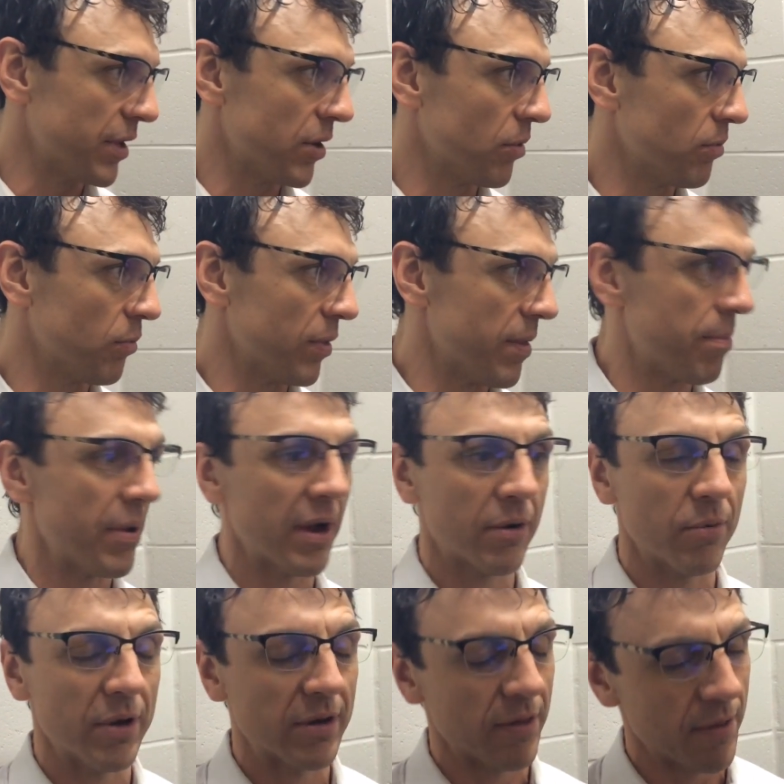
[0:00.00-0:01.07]
You know, when the
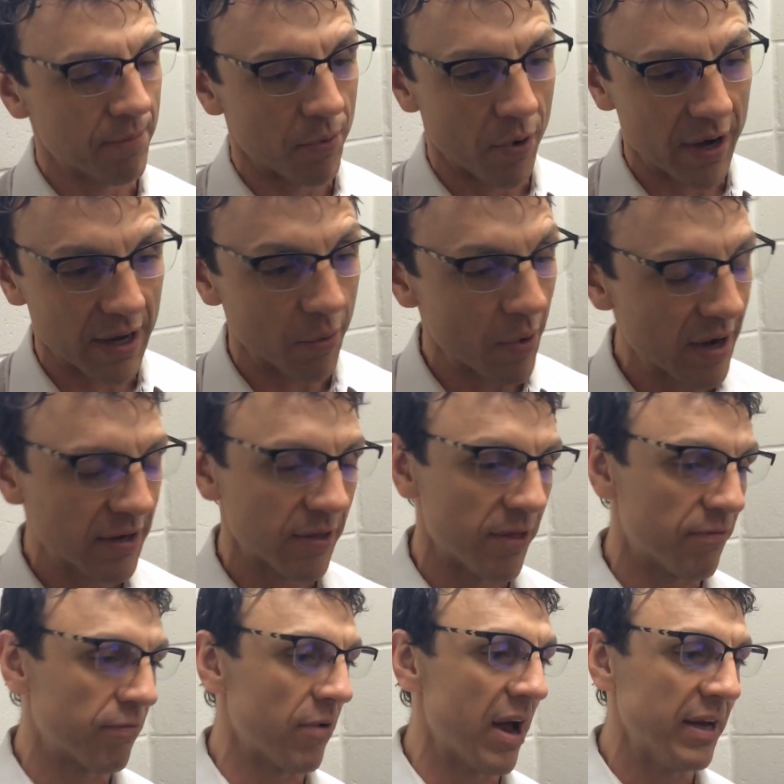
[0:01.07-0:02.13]
puck went to the point, he went to
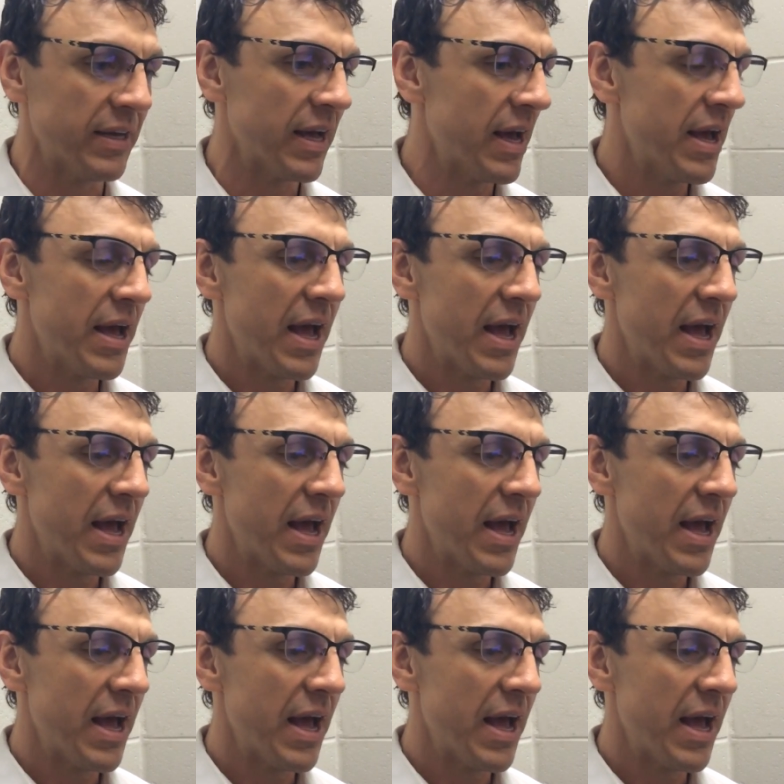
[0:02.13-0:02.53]
the front,